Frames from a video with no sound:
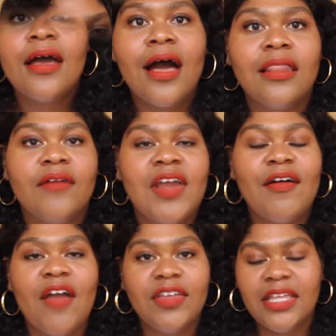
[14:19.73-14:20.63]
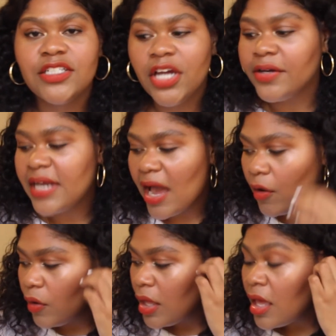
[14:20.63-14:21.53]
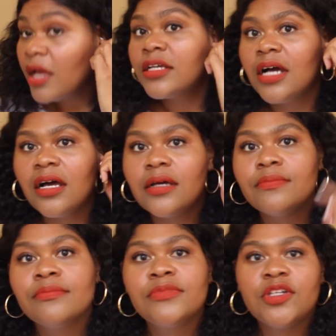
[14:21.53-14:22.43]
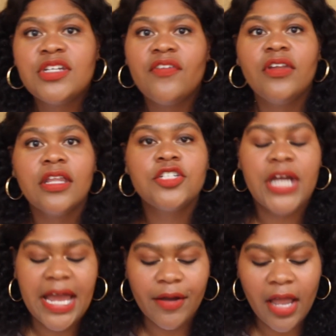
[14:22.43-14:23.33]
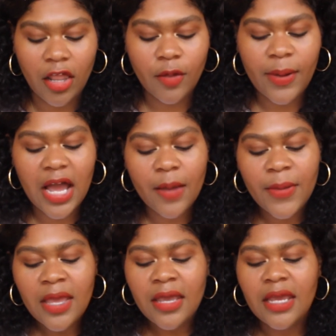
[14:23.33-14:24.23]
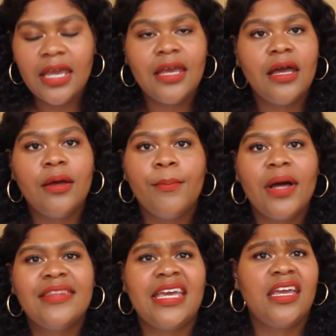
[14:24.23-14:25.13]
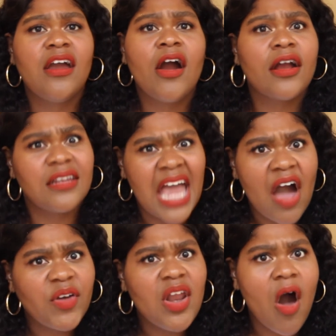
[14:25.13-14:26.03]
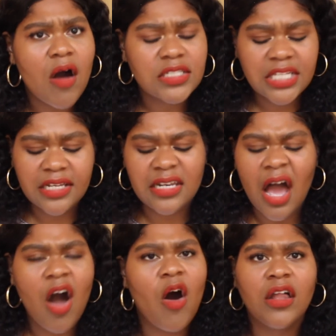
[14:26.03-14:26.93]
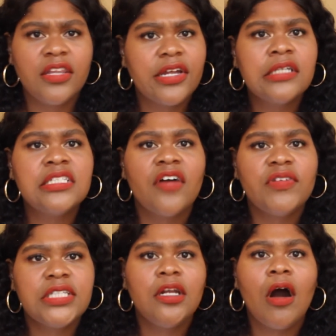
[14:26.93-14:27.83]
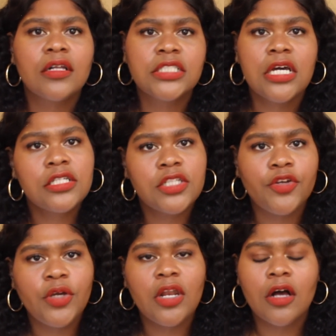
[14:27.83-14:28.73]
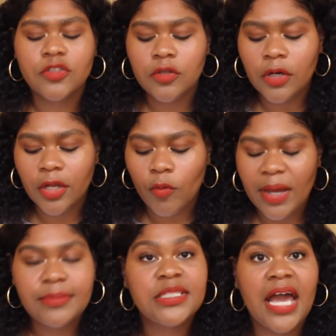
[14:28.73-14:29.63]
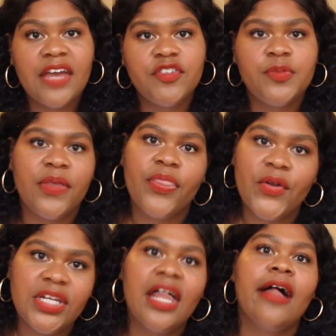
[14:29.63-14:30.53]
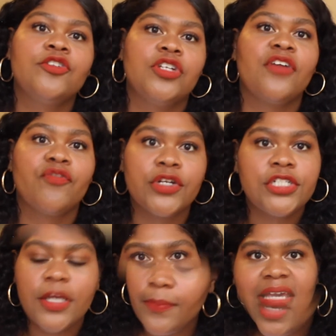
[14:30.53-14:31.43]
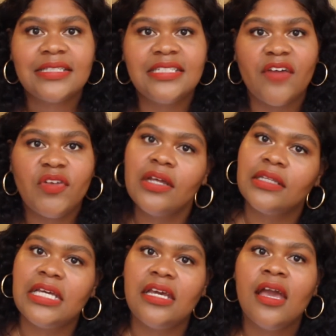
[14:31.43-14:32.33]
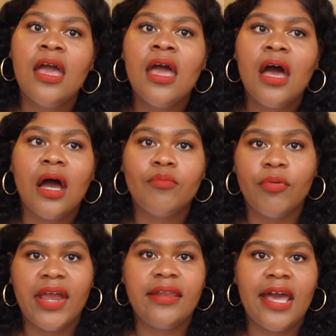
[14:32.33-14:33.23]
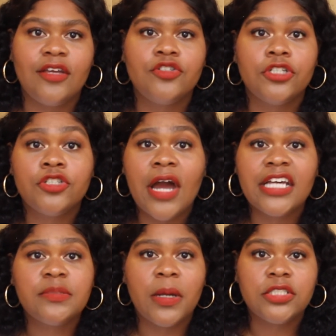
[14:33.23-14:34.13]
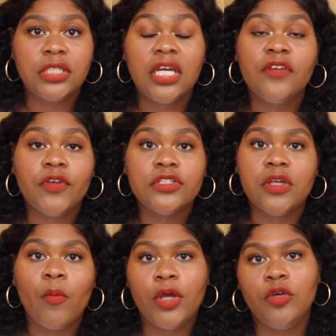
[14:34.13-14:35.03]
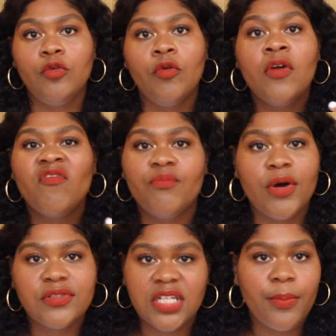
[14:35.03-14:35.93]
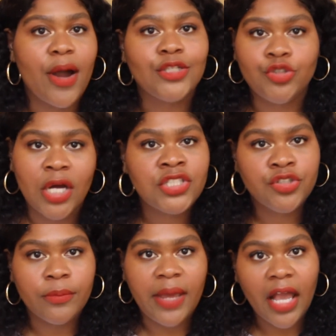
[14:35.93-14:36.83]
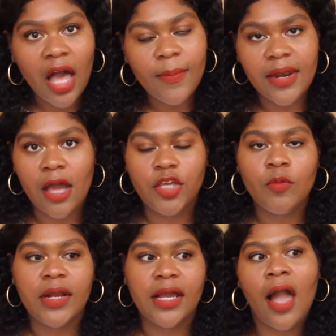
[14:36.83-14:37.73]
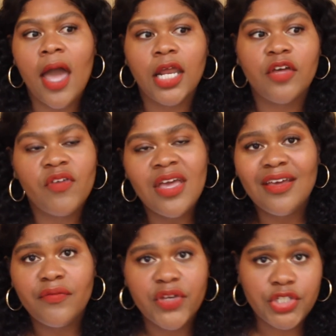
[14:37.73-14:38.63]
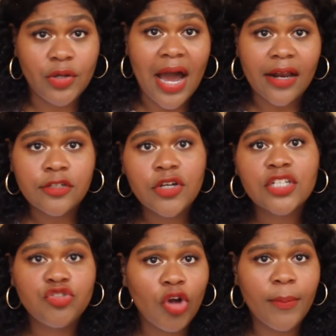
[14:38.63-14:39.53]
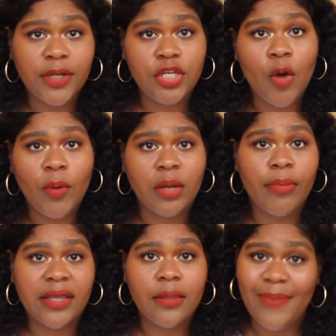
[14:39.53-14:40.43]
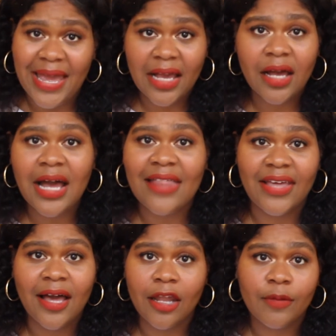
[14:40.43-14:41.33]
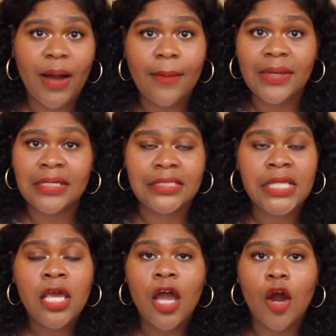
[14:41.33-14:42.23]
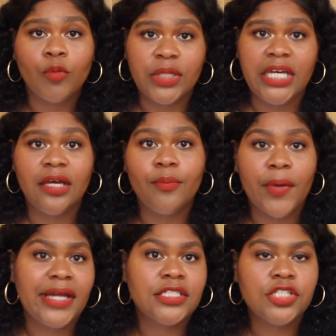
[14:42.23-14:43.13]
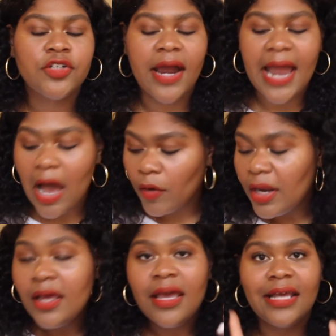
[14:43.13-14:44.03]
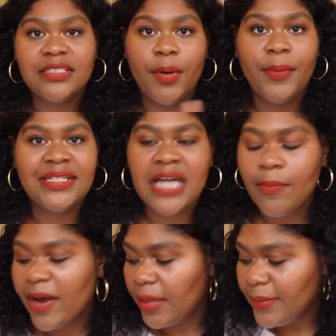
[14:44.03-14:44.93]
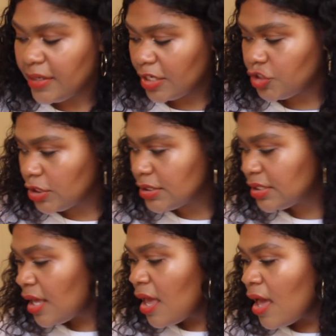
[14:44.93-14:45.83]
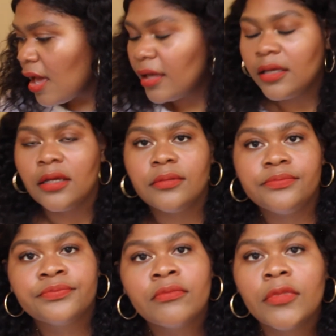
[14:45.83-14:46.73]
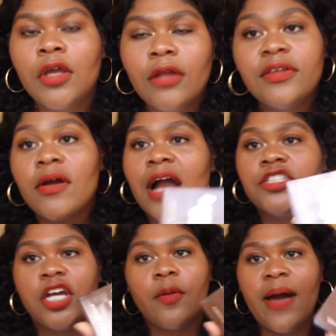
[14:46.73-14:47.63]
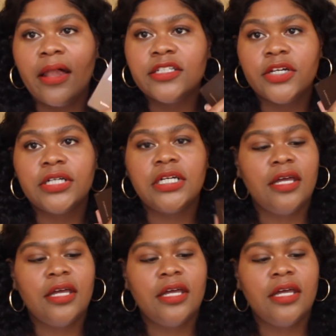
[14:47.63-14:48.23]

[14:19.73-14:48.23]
I loved how everything turned out. So definitely try out Colourpop. They are now in Ulta. Not all of their stuff is in Ulta, so you can also go on their website. If you spend $30, you get free shipping. It's definitely a brand that you should try, especially if you're someone you mostly bought drugstore makeup and now you want to kind of venture out of drugstore but you don't want to break the bank. I think Colourpop is a really good brand to try out. And some of my top recommendations, their eyeshadow palettes are good. This